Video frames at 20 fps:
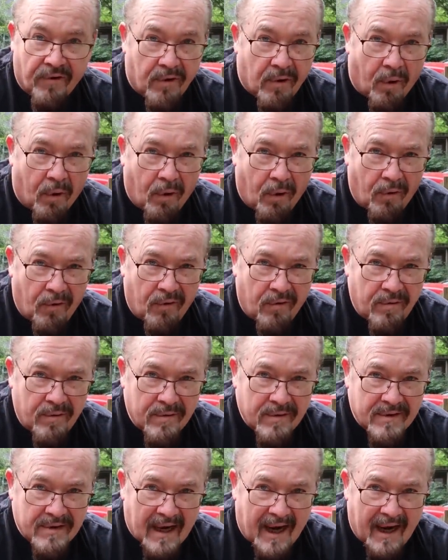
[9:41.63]
For the whole
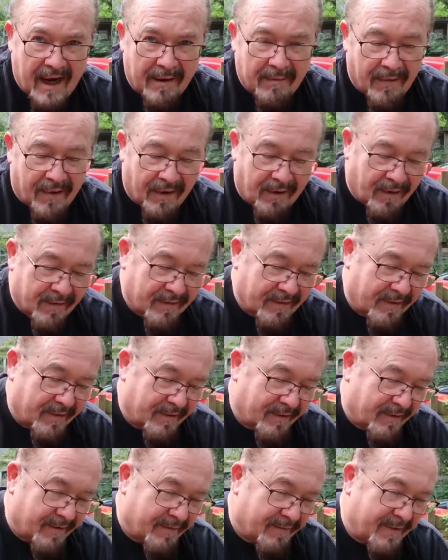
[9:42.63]
time? Oh, no,
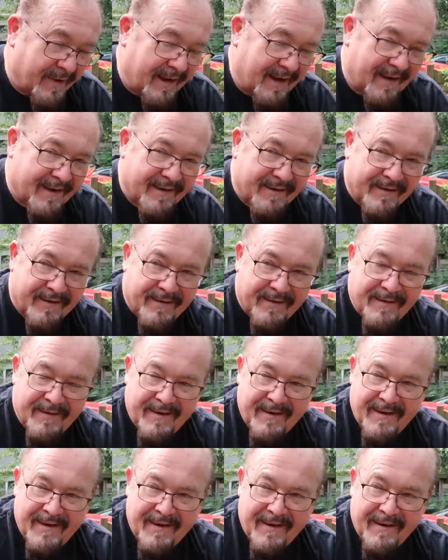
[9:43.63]
we handle.
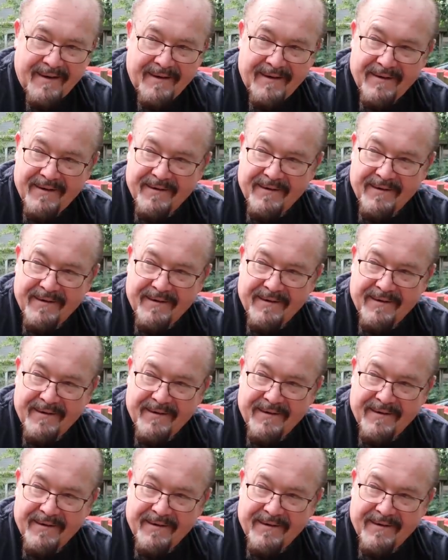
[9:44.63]
It'd be over